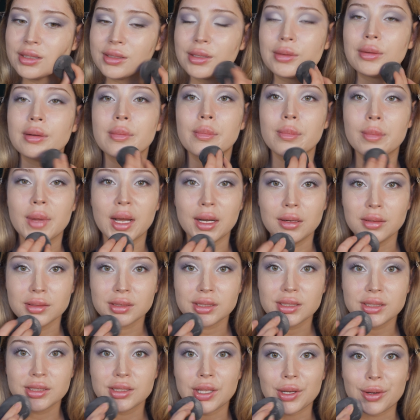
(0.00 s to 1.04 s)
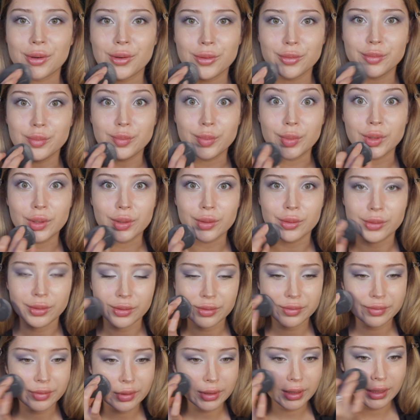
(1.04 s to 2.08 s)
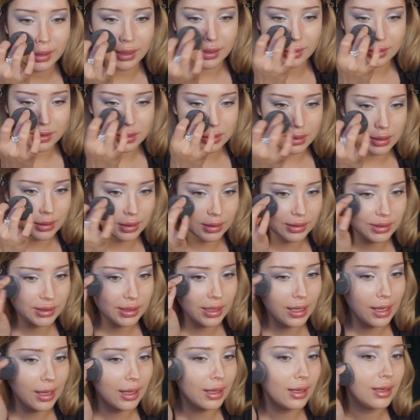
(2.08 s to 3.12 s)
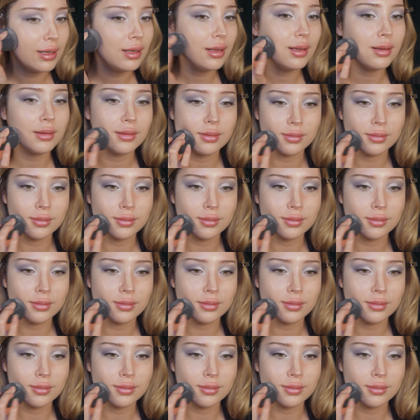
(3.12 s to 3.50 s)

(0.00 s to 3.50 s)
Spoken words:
so it melts so beautifully into the skin.